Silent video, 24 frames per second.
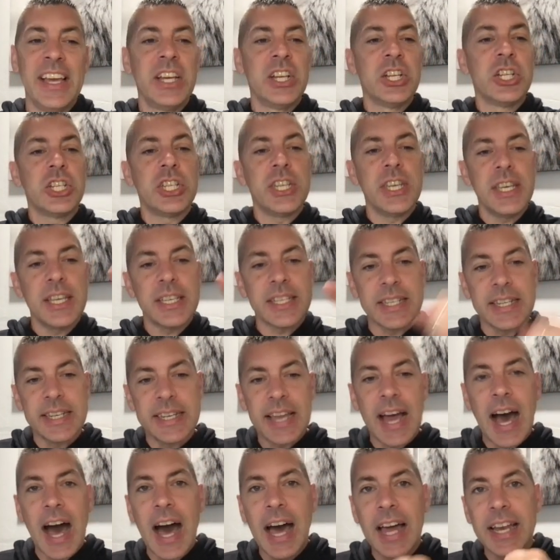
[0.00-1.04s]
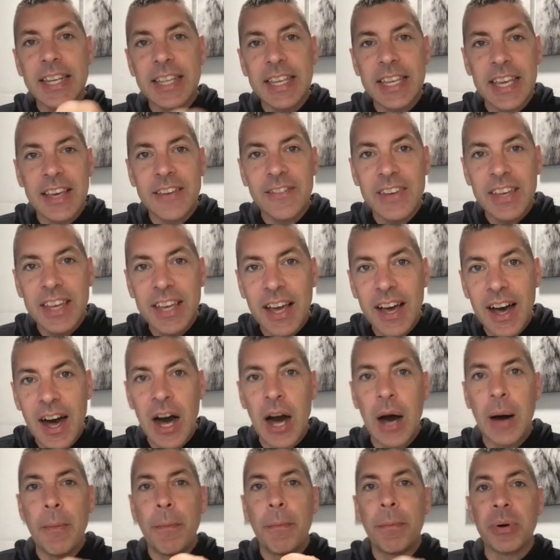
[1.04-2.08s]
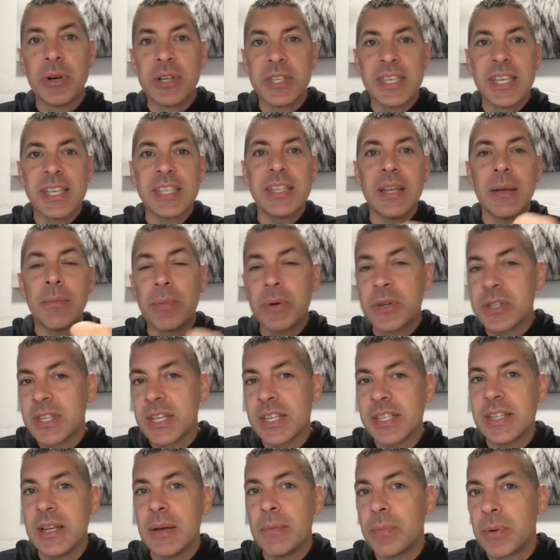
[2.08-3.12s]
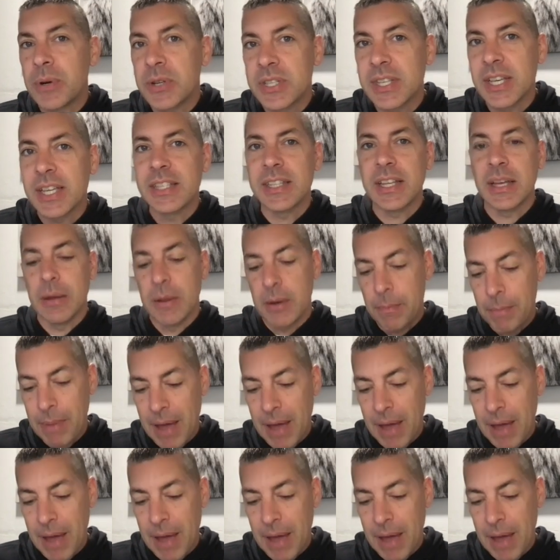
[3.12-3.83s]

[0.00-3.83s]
She is not giving up. Persistent, persistent, persistent.